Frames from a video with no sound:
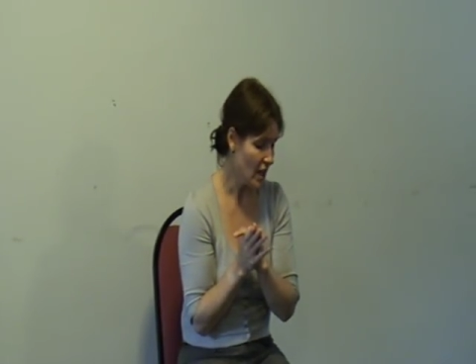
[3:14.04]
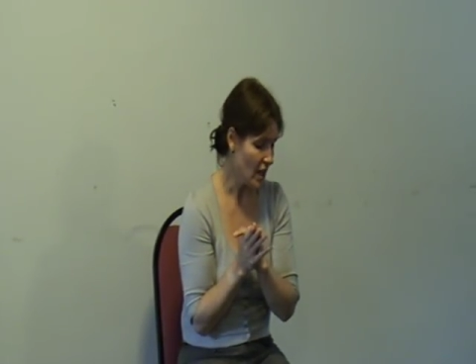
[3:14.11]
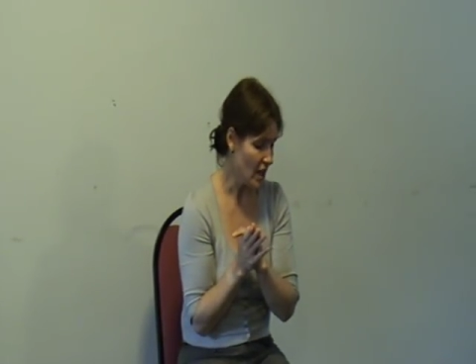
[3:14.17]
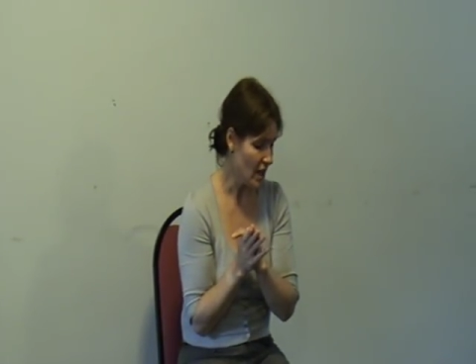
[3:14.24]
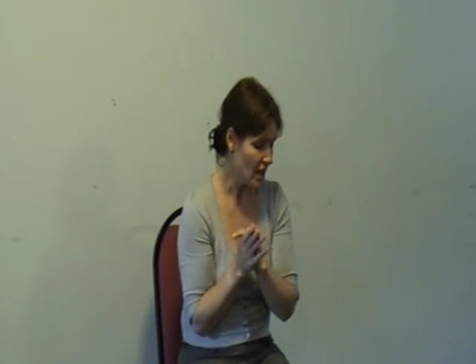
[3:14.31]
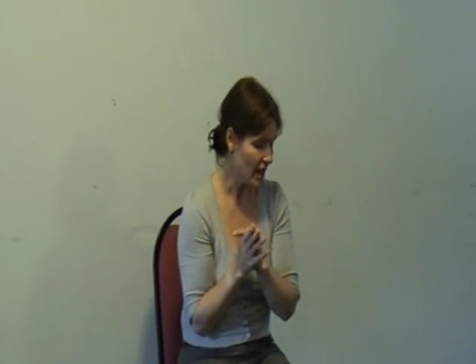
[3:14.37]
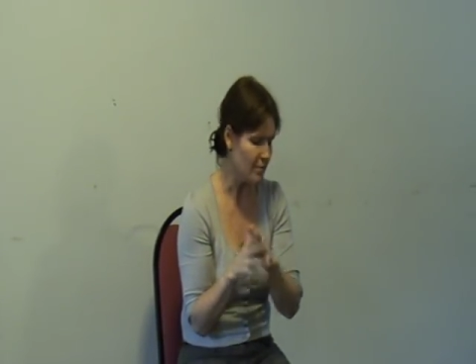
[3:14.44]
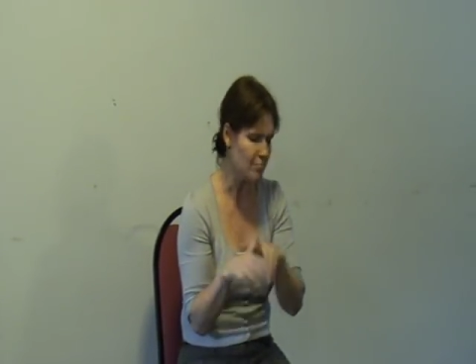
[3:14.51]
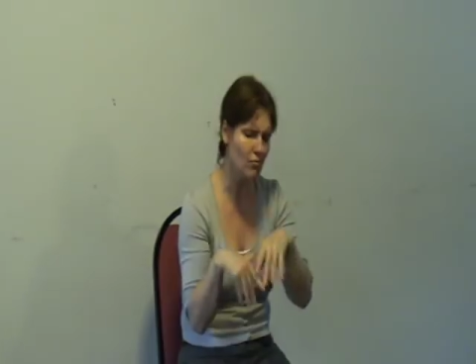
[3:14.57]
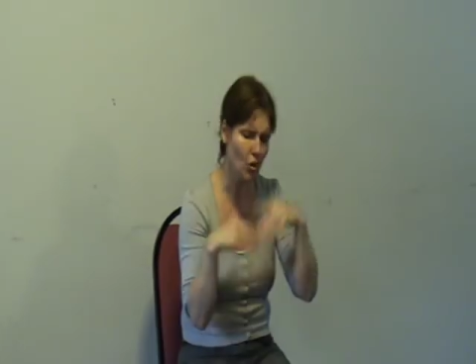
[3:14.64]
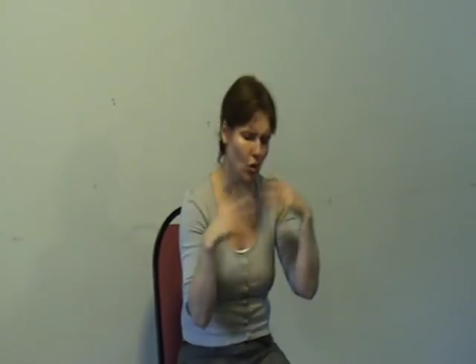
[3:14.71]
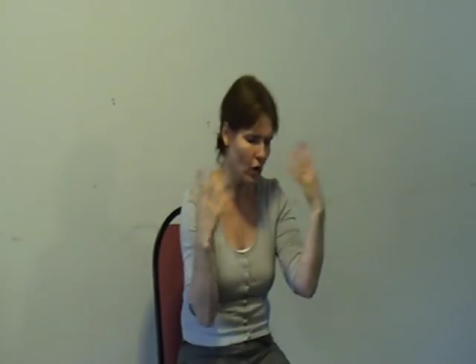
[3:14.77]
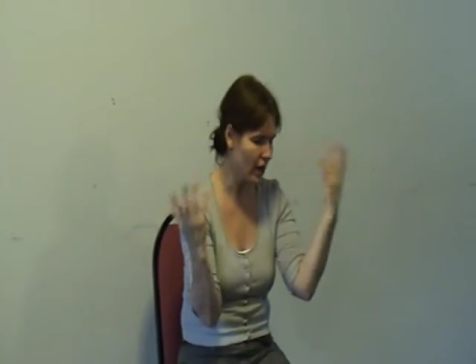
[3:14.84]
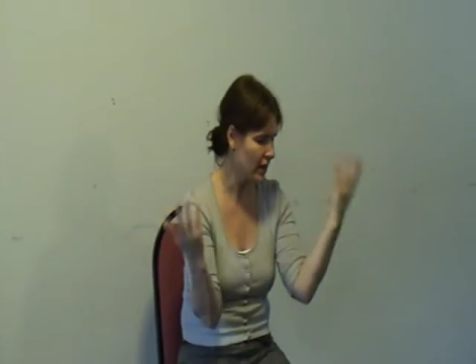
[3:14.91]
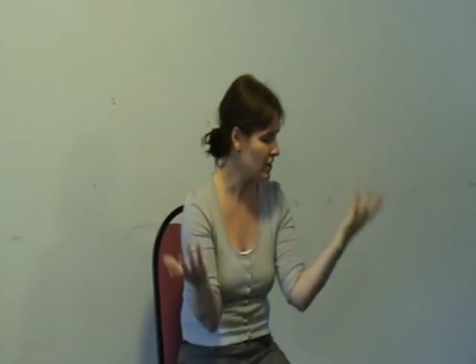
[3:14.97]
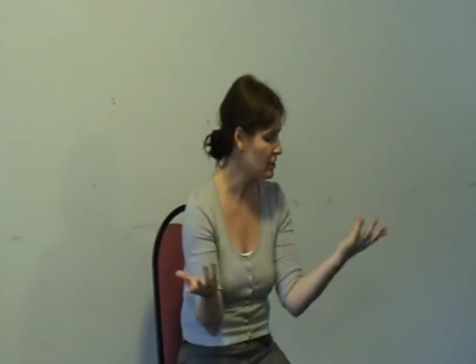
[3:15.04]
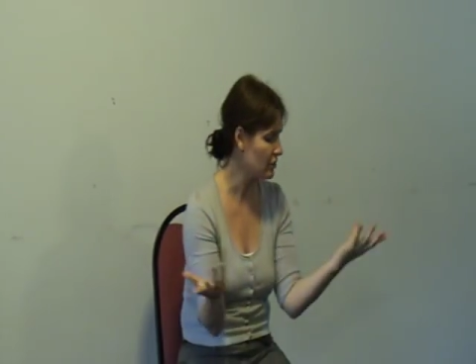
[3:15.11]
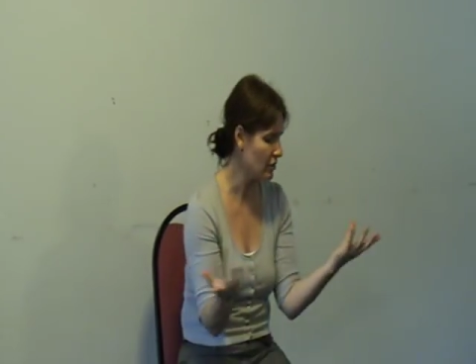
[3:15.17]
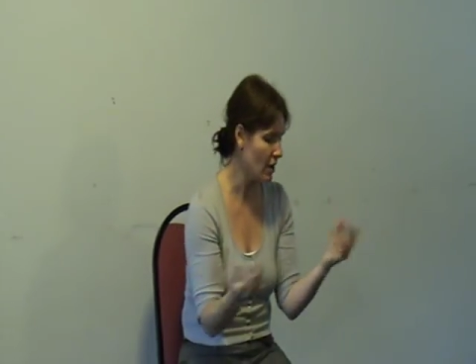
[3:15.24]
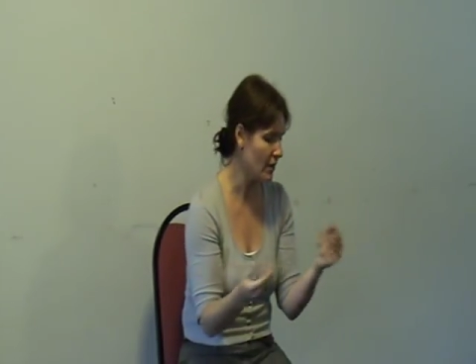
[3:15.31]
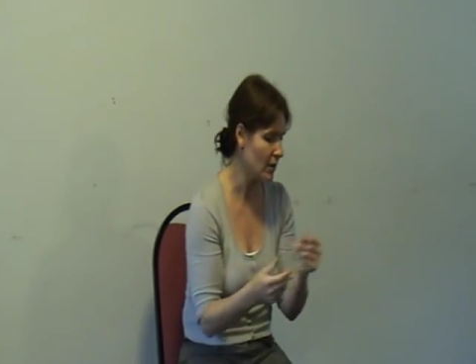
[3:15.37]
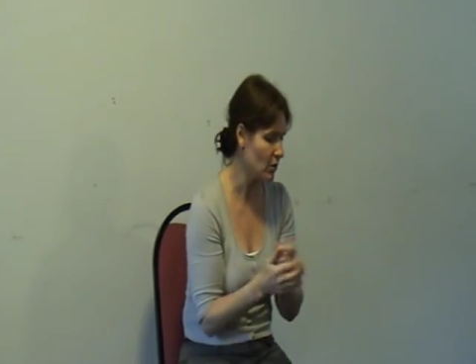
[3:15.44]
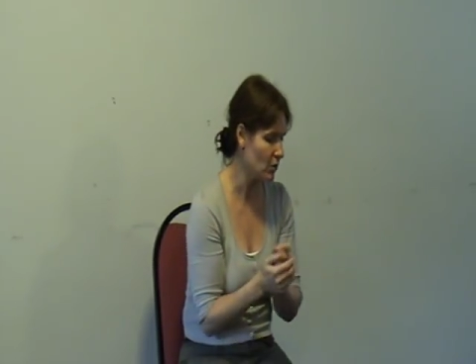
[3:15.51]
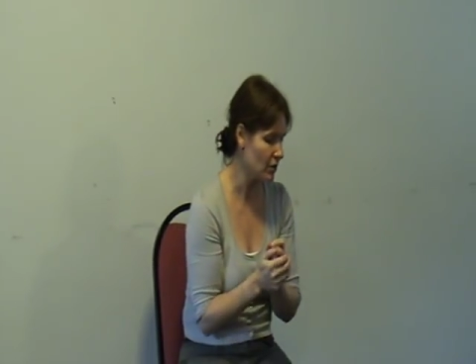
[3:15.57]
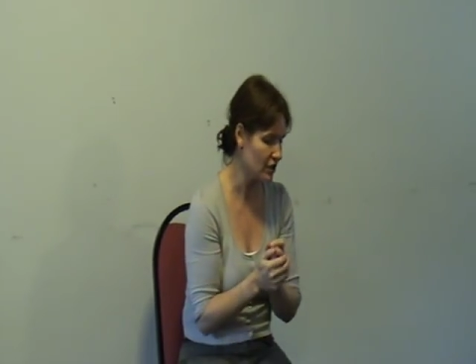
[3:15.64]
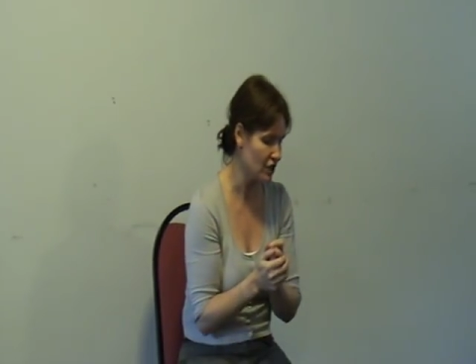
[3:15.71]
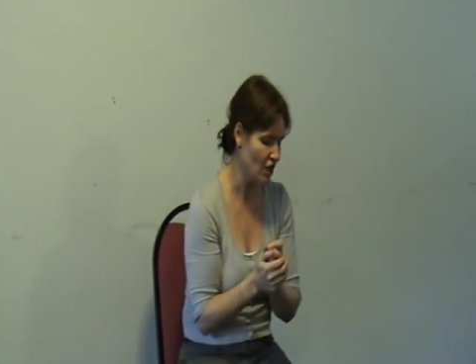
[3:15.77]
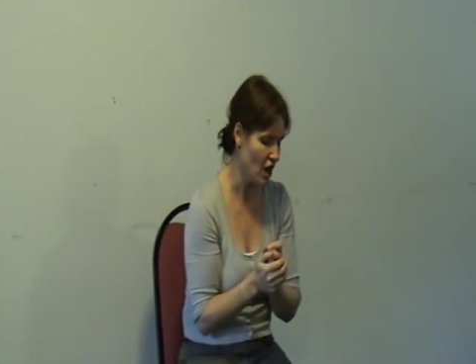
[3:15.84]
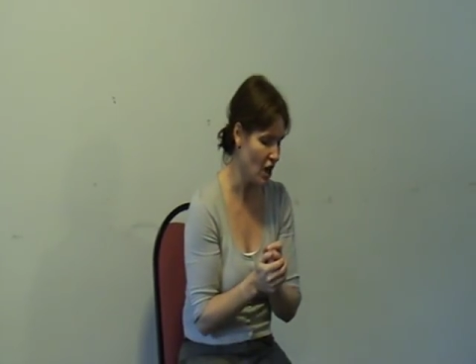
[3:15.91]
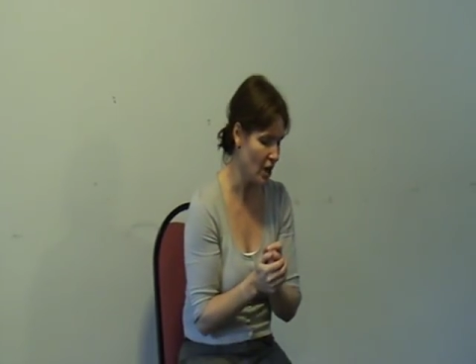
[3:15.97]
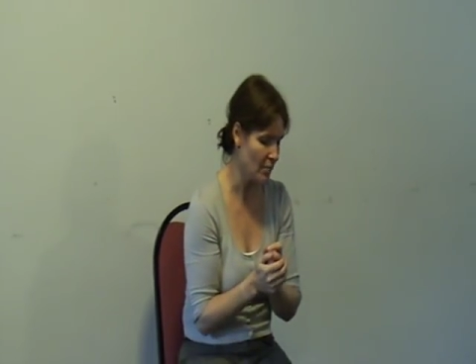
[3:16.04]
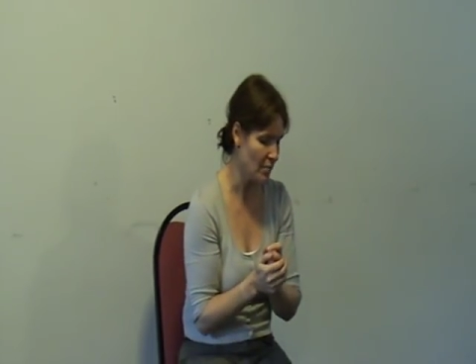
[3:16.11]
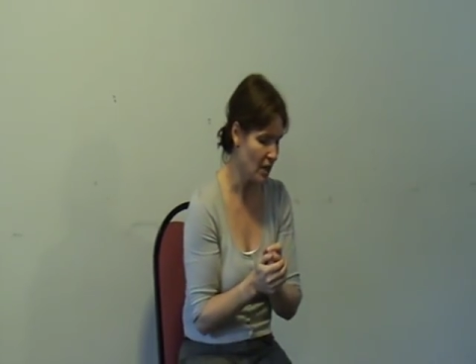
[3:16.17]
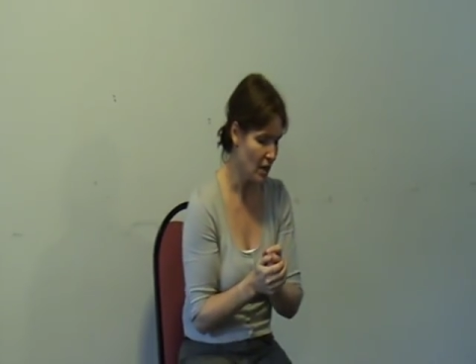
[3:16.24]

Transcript: and more, and it's growing all the time.